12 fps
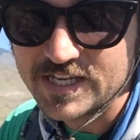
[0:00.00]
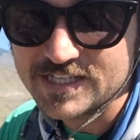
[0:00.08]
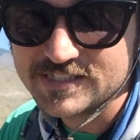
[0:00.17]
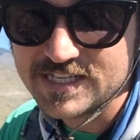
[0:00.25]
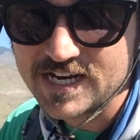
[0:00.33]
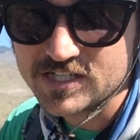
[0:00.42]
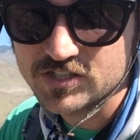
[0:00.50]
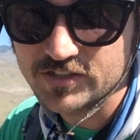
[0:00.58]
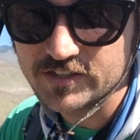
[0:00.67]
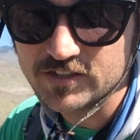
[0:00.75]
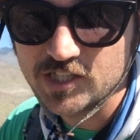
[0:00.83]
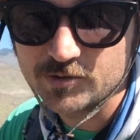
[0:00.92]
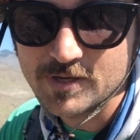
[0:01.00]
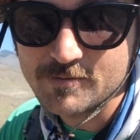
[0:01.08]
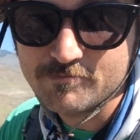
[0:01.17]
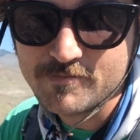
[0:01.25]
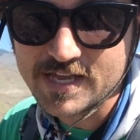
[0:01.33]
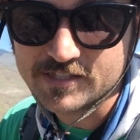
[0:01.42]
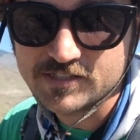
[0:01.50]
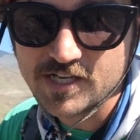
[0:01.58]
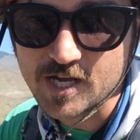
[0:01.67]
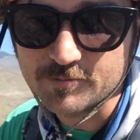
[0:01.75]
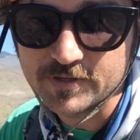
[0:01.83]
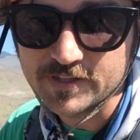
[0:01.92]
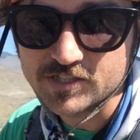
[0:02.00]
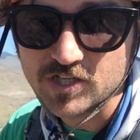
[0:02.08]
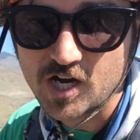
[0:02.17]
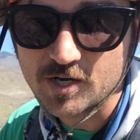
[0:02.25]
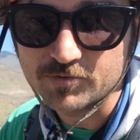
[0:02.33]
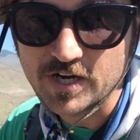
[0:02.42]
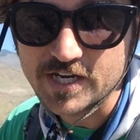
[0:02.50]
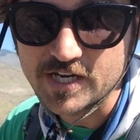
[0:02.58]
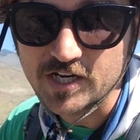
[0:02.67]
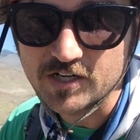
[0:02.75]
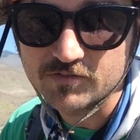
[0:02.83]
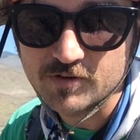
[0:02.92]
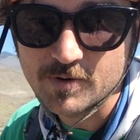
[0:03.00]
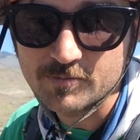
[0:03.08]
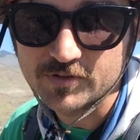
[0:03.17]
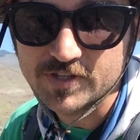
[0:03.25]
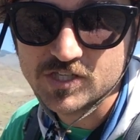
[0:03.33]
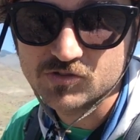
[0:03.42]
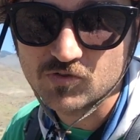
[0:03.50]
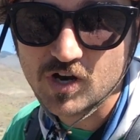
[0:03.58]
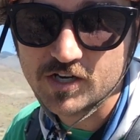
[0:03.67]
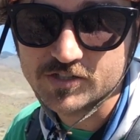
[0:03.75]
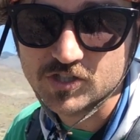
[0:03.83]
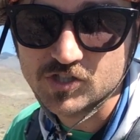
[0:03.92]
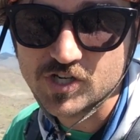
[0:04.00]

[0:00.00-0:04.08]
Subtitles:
it's actually a little bit messed up in the top right here. Remember, these rocks are